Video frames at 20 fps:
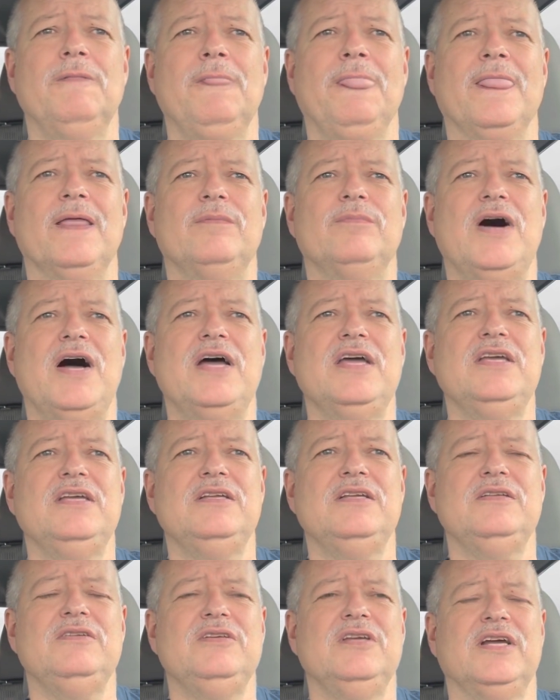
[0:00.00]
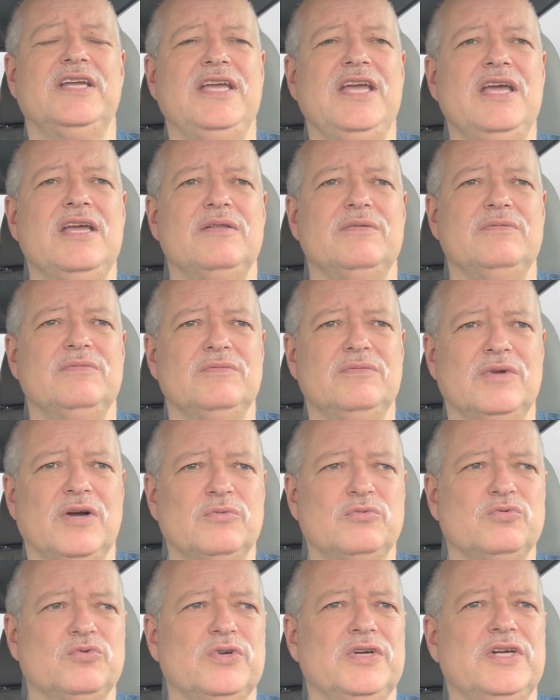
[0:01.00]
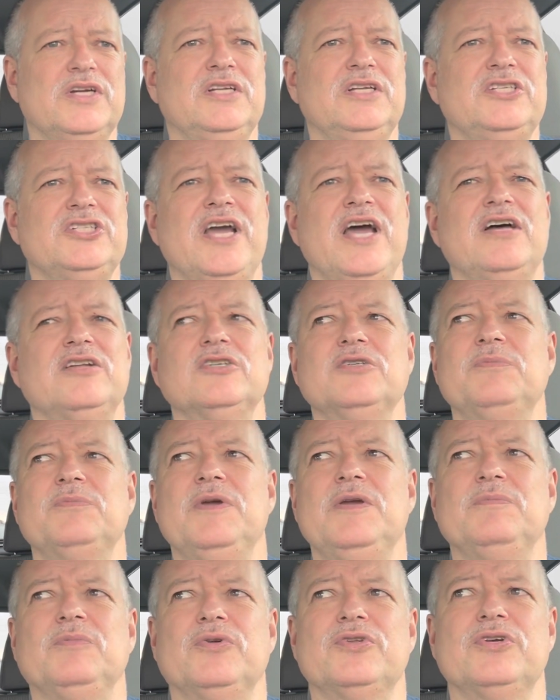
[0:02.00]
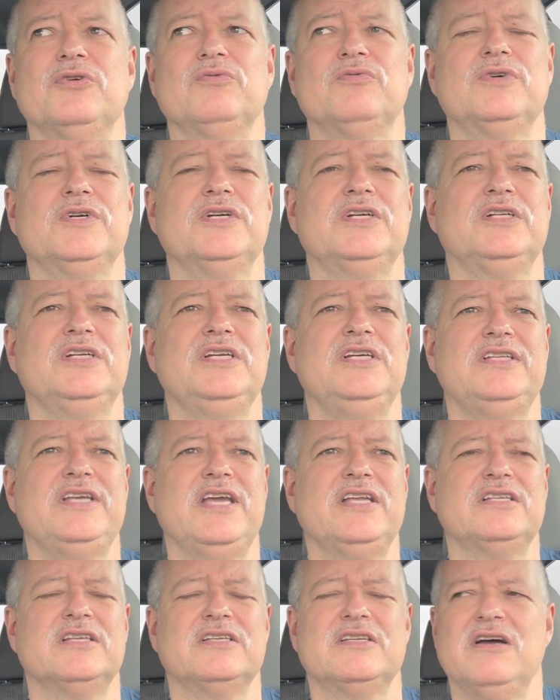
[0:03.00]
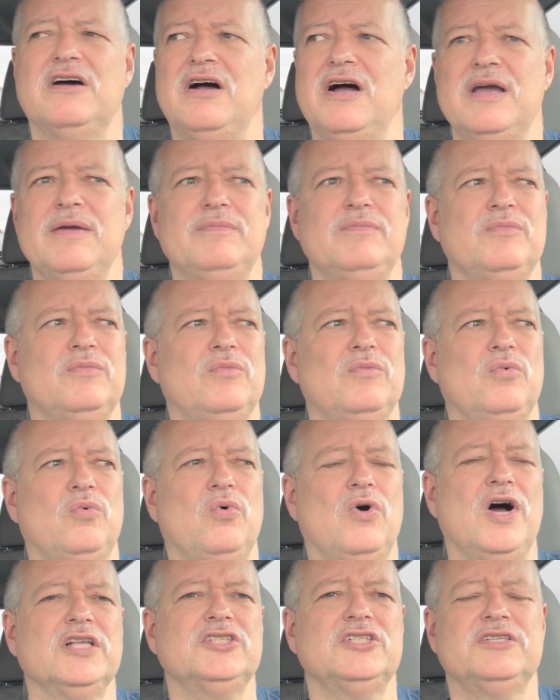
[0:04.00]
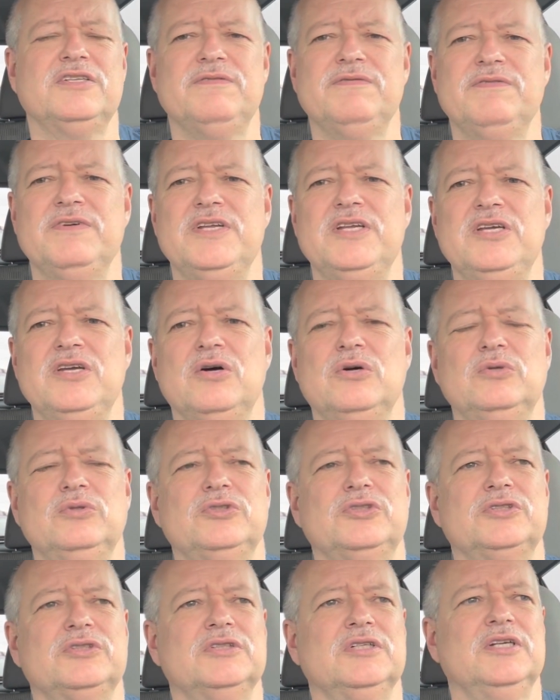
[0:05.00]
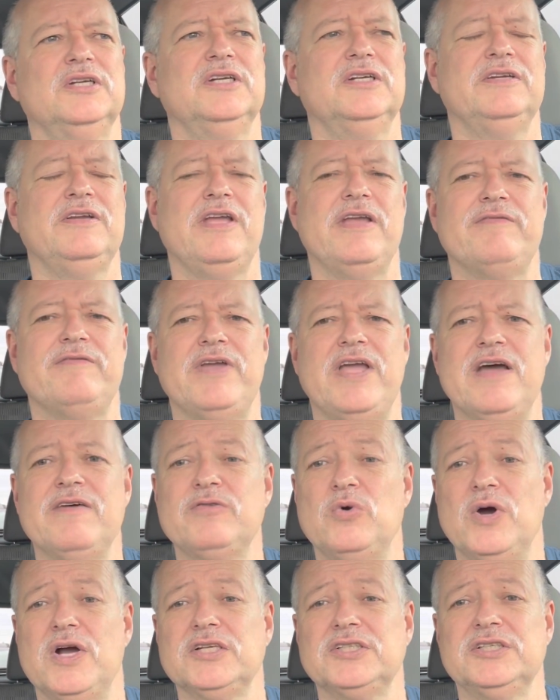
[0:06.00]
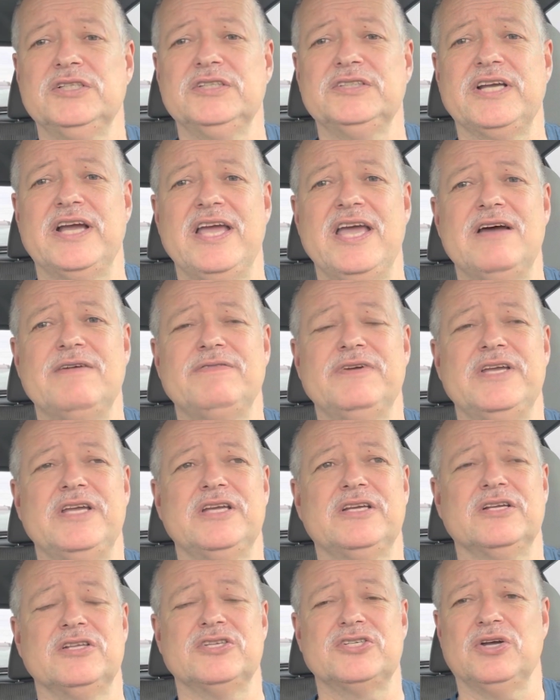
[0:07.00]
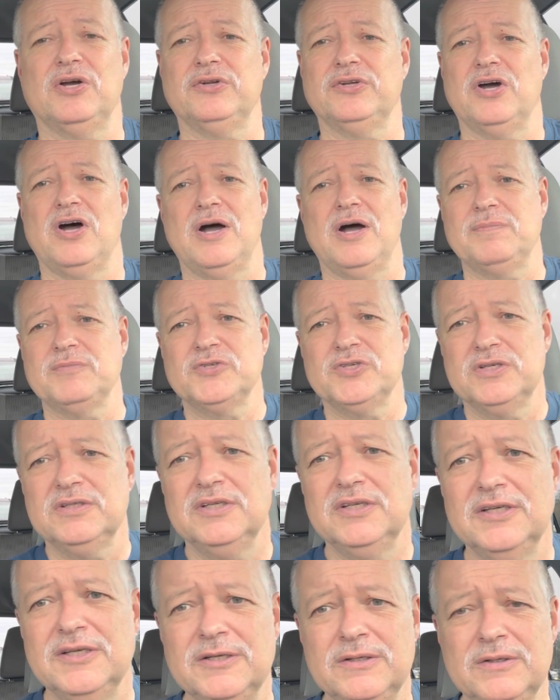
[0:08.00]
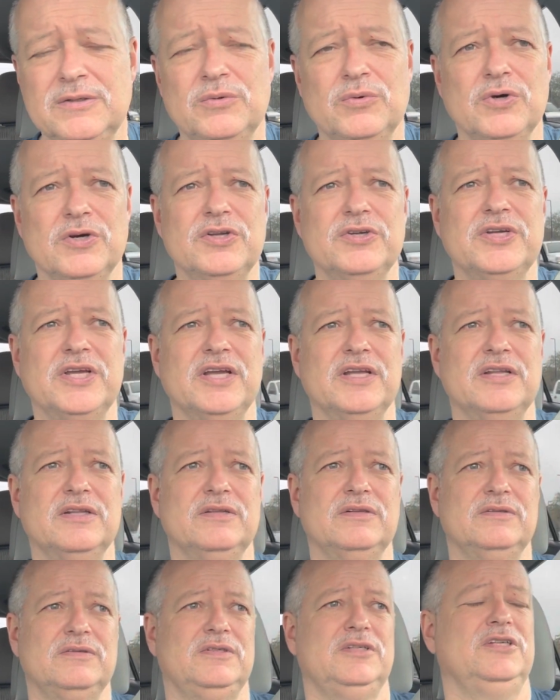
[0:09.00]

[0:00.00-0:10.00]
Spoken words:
again, I'd really challenge people to really take the time, watch the videos. If you have questions, I have a consult option where you can,